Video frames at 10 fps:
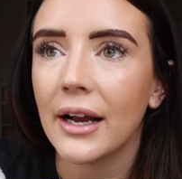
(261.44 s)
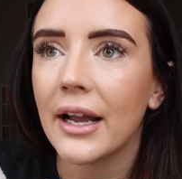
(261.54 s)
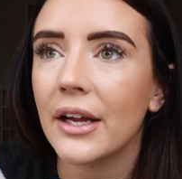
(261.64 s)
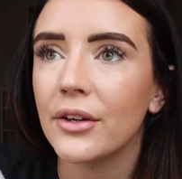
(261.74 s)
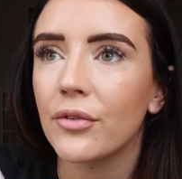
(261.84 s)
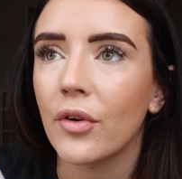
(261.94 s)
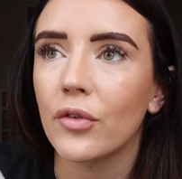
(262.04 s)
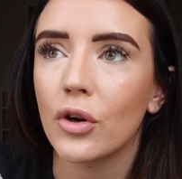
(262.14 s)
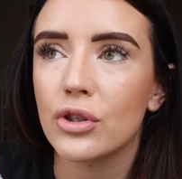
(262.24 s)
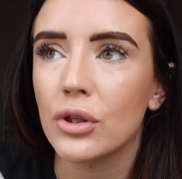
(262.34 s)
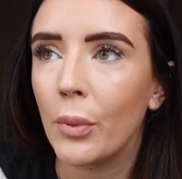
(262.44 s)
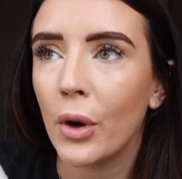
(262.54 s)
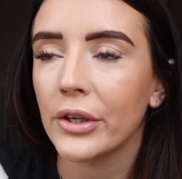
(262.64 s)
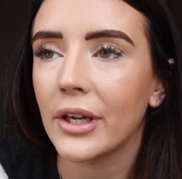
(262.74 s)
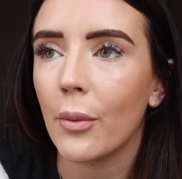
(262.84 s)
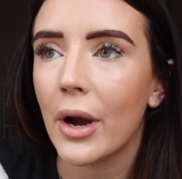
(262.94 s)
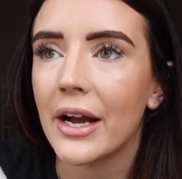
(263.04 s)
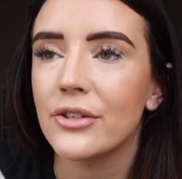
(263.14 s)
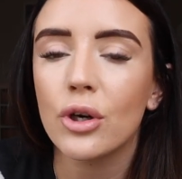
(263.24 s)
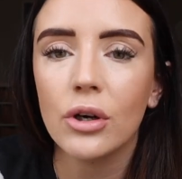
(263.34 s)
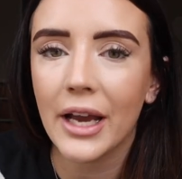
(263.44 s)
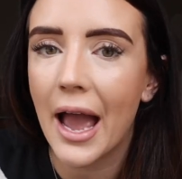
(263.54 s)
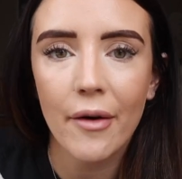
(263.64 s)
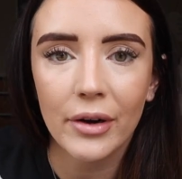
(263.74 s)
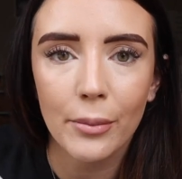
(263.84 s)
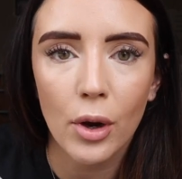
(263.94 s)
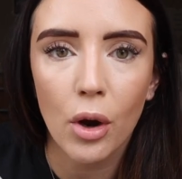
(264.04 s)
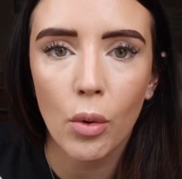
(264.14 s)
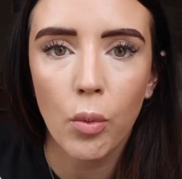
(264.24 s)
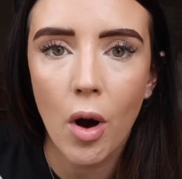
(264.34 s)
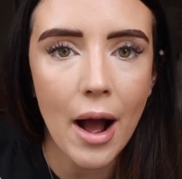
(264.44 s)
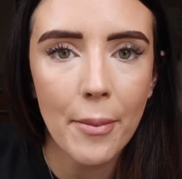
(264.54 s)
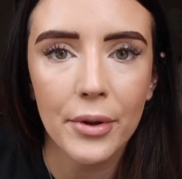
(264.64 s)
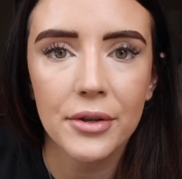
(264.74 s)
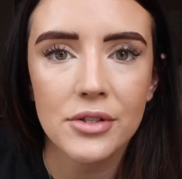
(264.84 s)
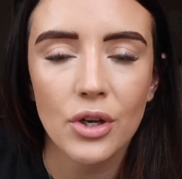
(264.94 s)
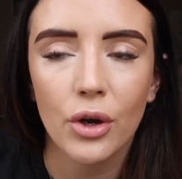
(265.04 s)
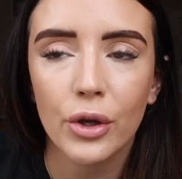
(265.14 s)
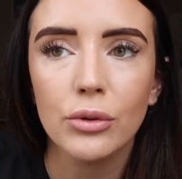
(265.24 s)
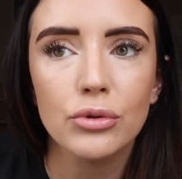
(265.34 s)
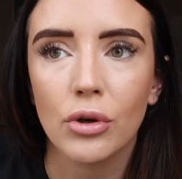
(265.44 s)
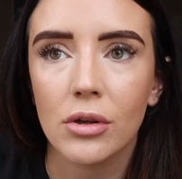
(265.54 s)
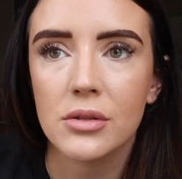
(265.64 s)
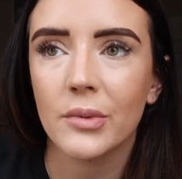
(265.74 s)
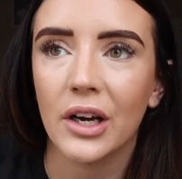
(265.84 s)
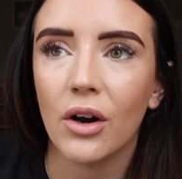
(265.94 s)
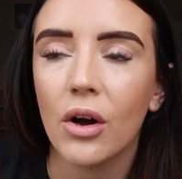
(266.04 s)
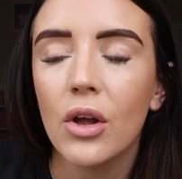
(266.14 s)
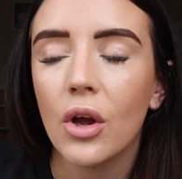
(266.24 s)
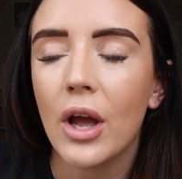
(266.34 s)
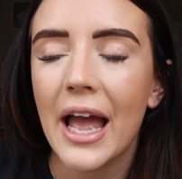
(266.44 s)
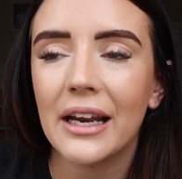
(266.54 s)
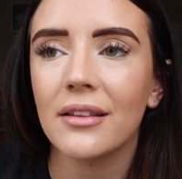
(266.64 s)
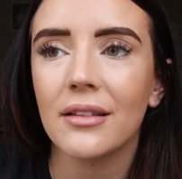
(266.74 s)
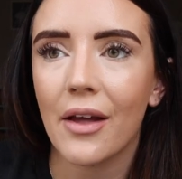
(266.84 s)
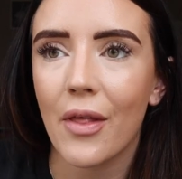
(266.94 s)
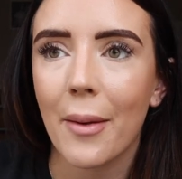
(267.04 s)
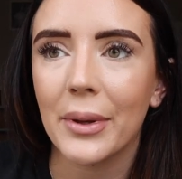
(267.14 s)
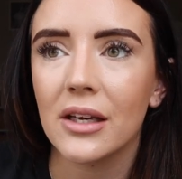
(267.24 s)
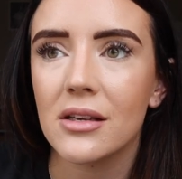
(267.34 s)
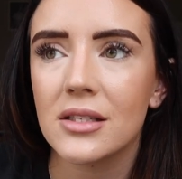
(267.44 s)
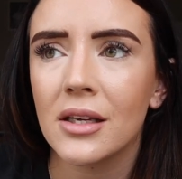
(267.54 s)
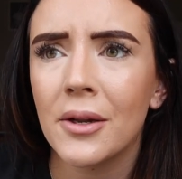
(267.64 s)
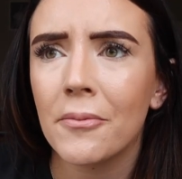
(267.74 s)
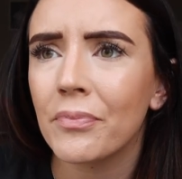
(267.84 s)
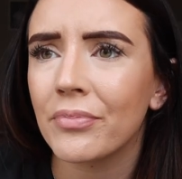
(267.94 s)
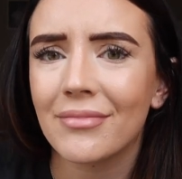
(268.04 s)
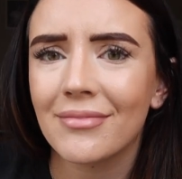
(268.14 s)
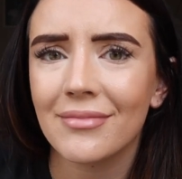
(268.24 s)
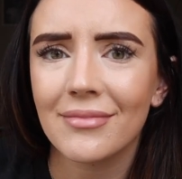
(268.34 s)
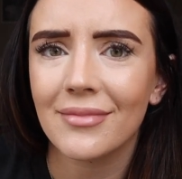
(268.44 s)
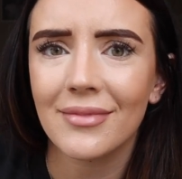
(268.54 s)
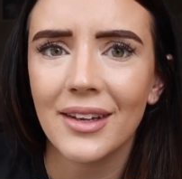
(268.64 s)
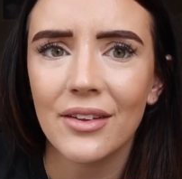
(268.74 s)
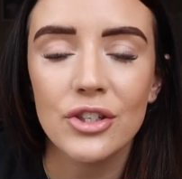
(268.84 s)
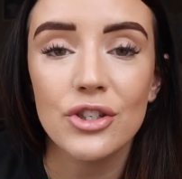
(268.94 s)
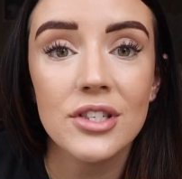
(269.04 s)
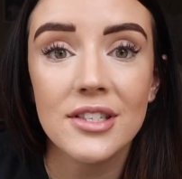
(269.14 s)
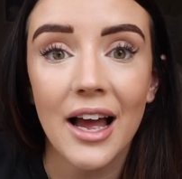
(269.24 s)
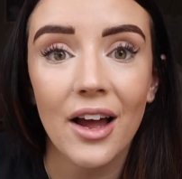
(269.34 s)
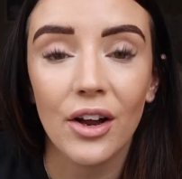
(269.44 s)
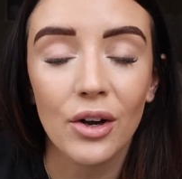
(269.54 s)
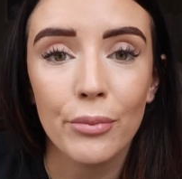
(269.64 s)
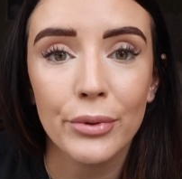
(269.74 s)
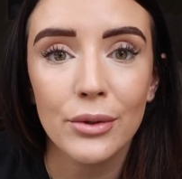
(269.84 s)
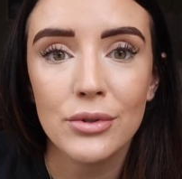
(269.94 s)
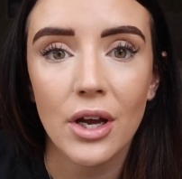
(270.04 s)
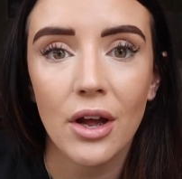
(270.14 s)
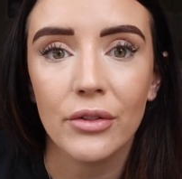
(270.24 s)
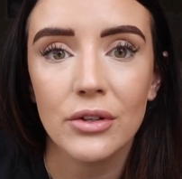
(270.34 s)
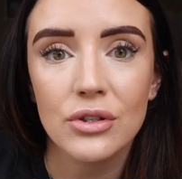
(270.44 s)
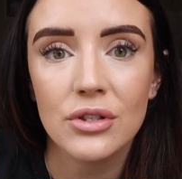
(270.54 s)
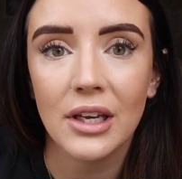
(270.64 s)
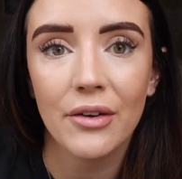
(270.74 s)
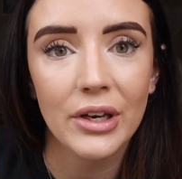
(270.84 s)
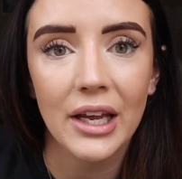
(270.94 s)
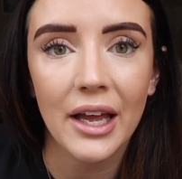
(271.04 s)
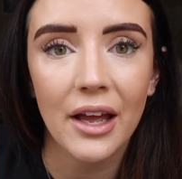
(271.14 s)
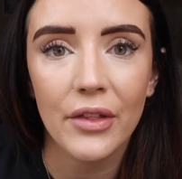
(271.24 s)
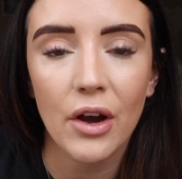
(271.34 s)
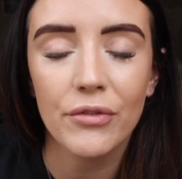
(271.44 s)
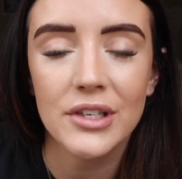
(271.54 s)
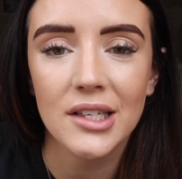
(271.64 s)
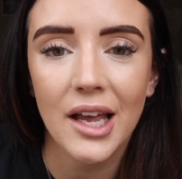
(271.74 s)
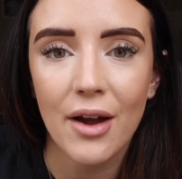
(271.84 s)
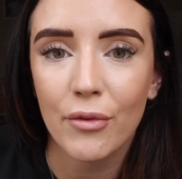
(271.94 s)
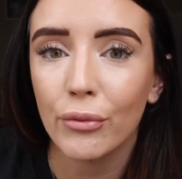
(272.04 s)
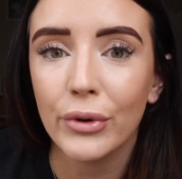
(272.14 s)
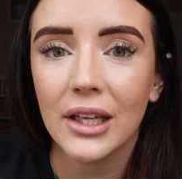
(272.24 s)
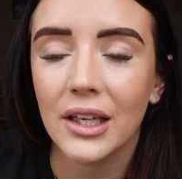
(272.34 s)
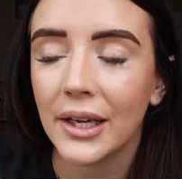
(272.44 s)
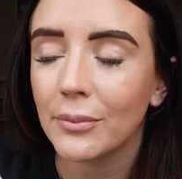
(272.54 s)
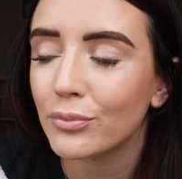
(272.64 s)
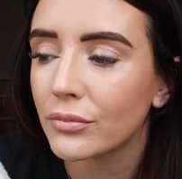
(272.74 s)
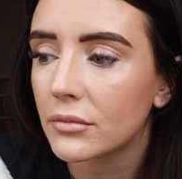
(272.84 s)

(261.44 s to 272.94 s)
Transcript: I kind of have got to the point now where I don't care anymore what happens or who trolls me or anything like that, because they're just sat at a computer and they're just giving hate, and they obviously have a really,